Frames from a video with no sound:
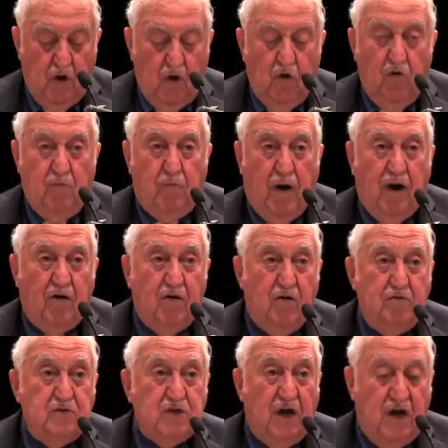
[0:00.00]
who
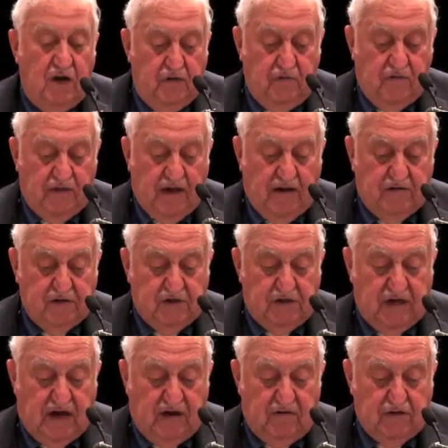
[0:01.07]
borrows
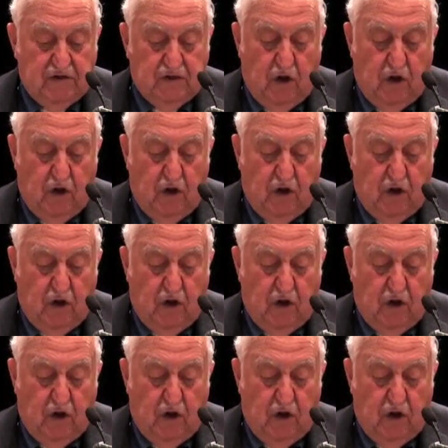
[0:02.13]
$100,000